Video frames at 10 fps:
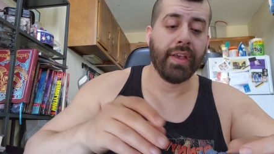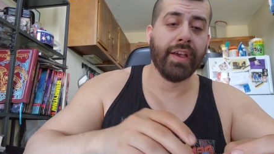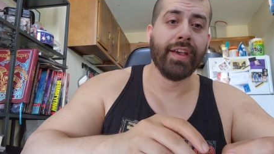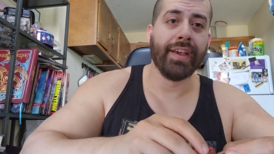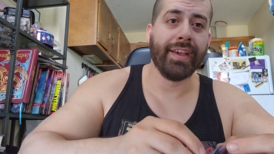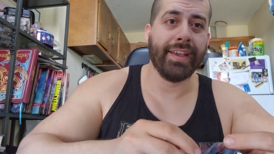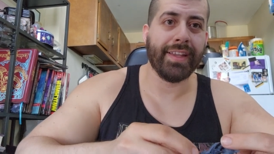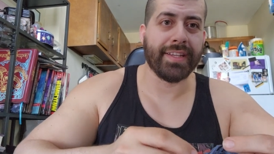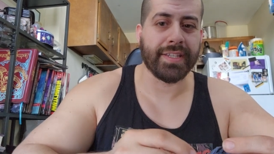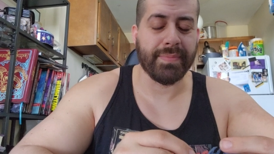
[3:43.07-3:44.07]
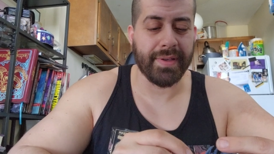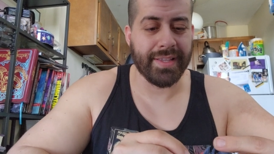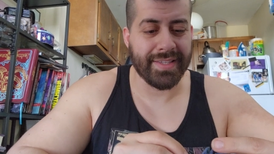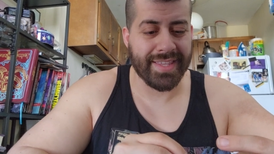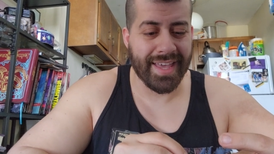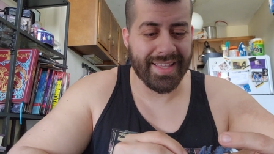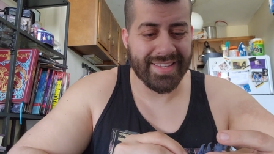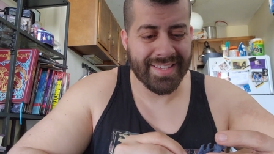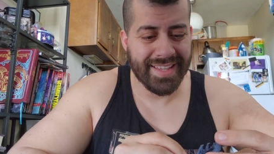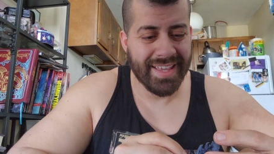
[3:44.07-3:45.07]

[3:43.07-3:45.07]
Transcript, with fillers: it just means that